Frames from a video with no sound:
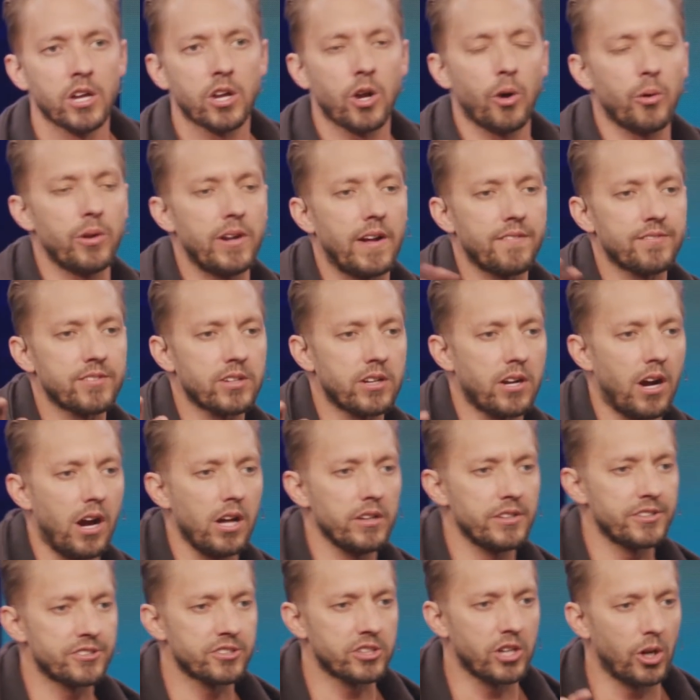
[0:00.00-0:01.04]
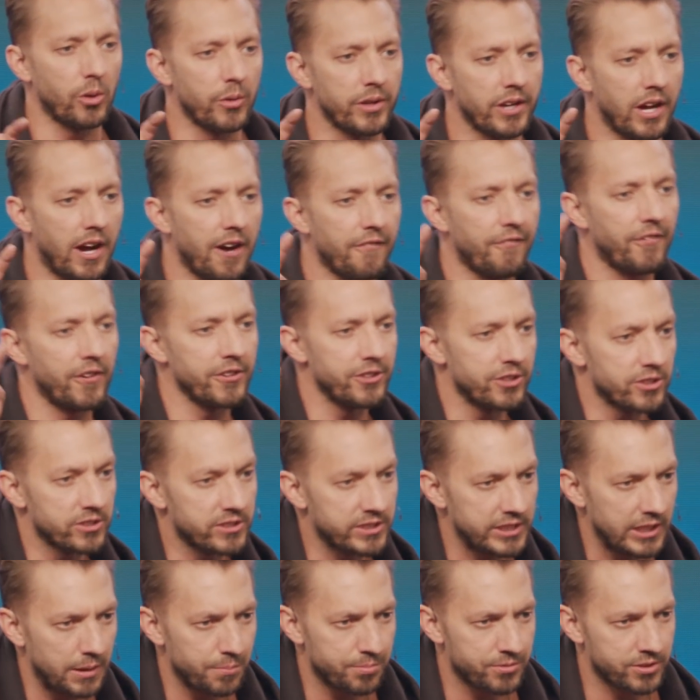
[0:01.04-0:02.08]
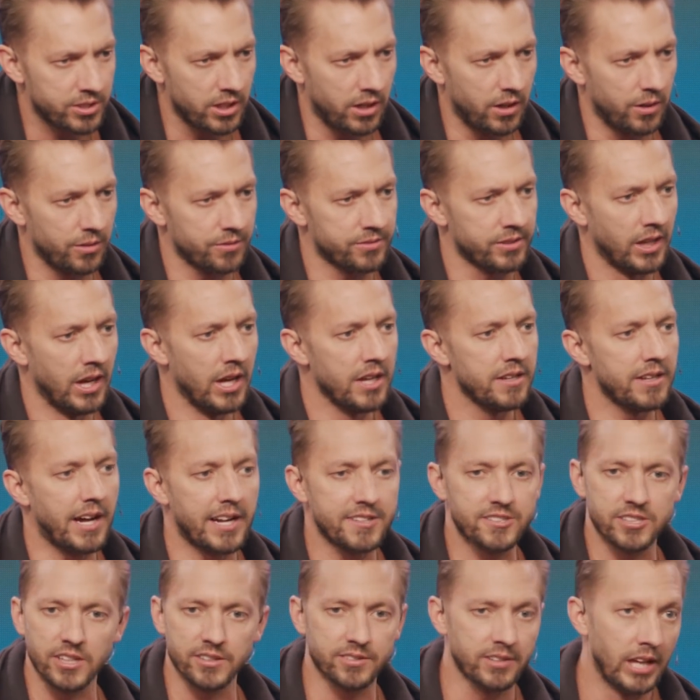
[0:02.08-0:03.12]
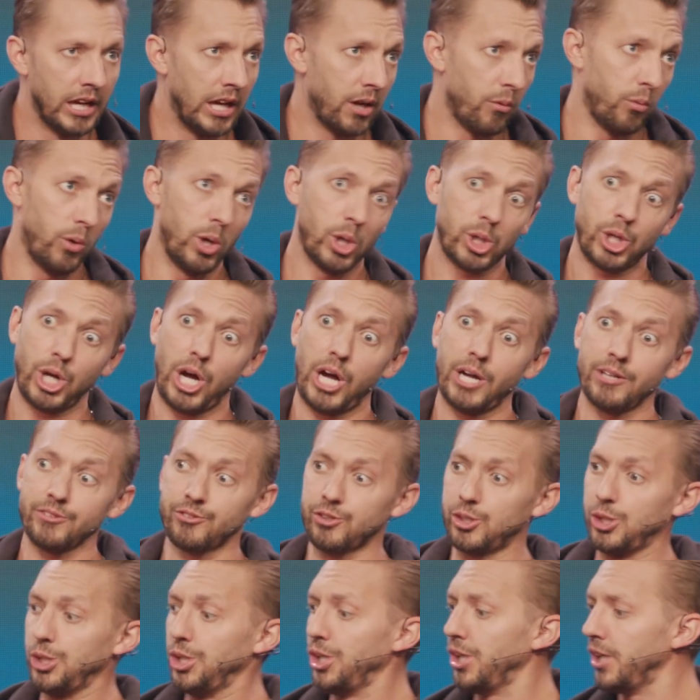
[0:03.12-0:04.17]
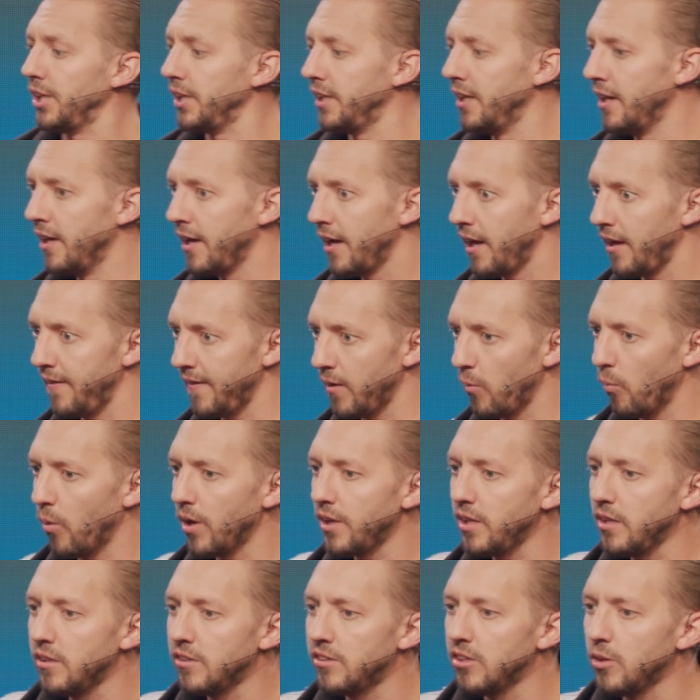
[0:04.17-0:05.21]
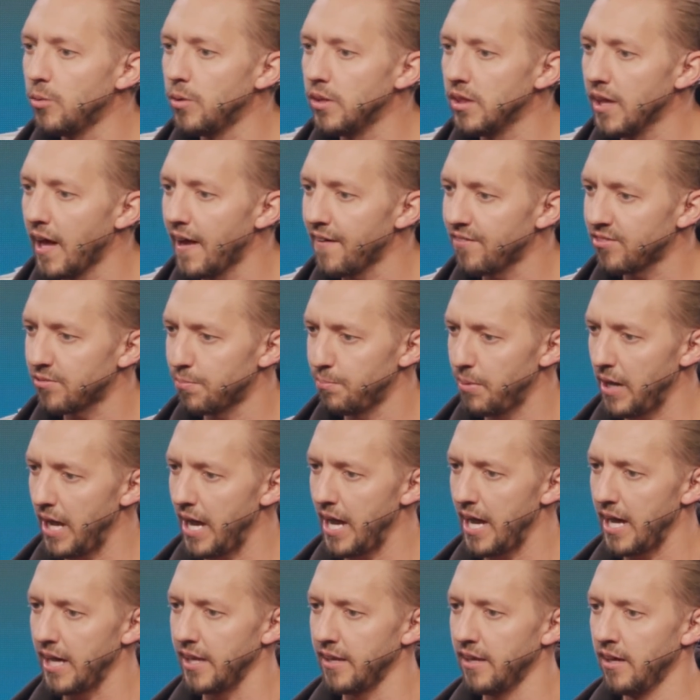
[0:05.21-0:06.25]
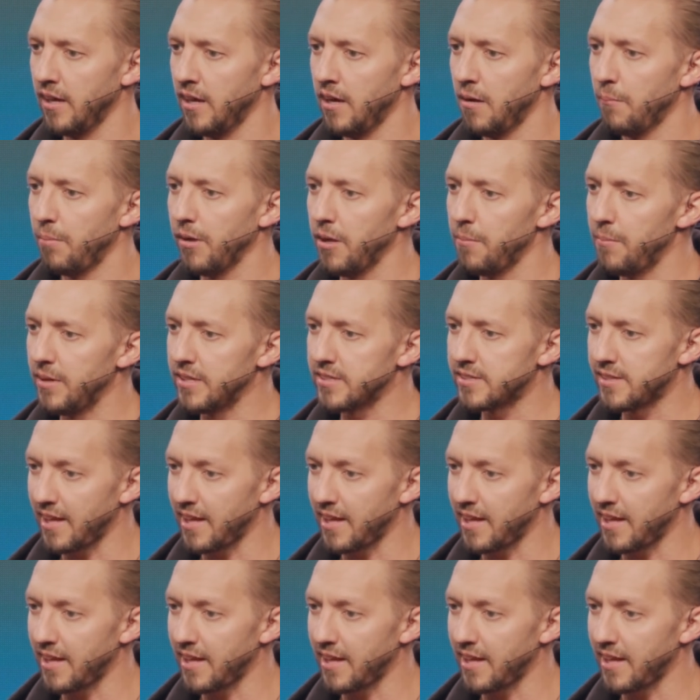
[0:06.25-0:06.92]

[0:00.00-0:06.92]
going off to college, going off on your tiptoes, not just, well, God's good. And then what do you do when life's bad? But I mean,